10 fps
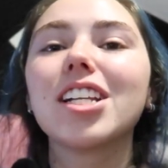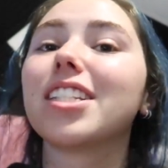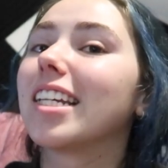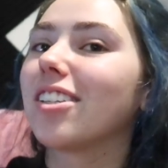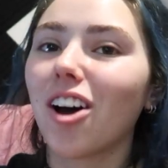
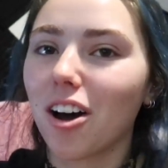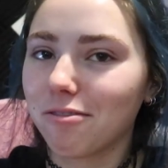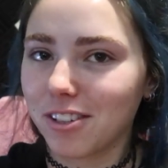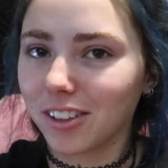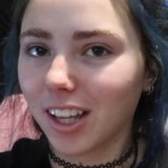did not
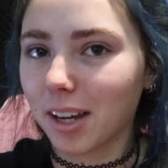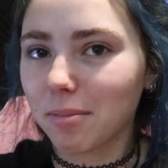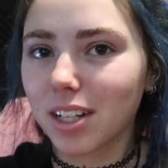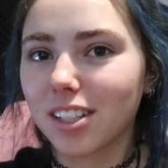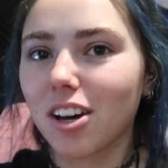feel like
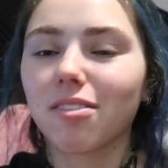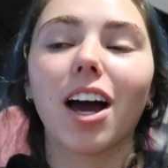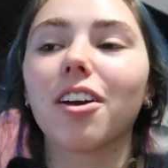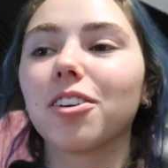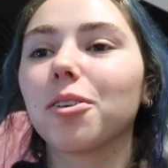myself.
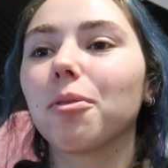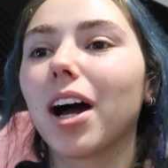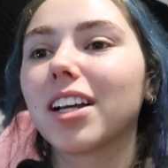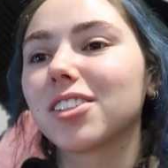I don't know why,